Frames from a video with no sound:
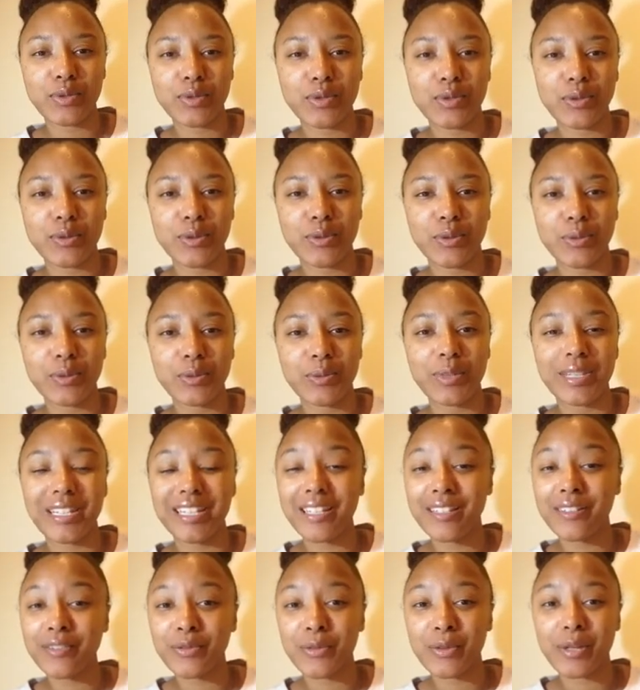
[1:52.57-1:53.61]
to
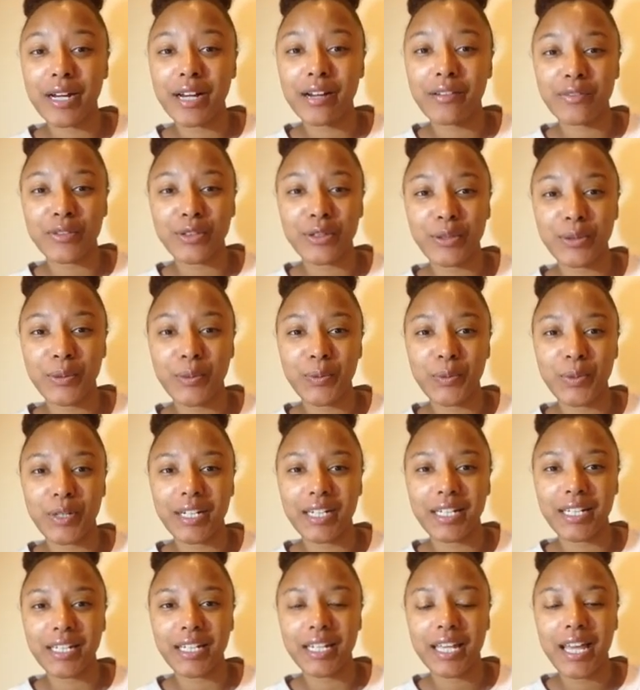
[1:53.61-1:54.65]
live wherever you
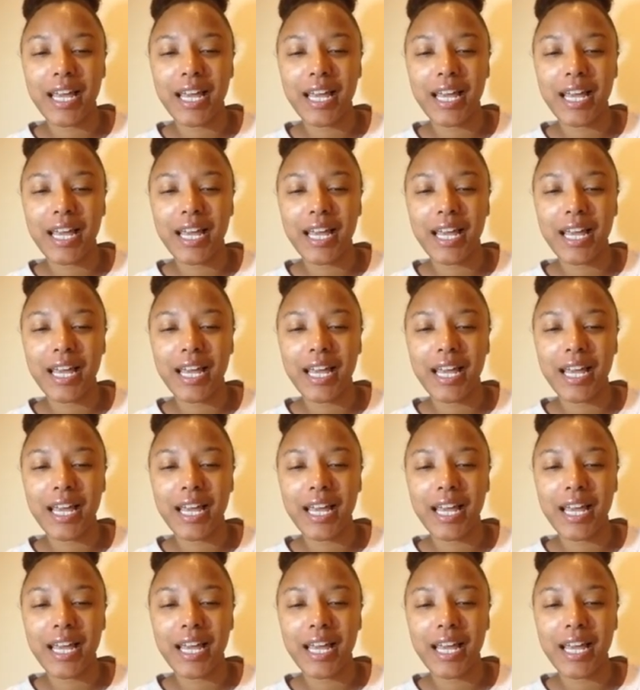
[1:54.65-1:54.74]
want.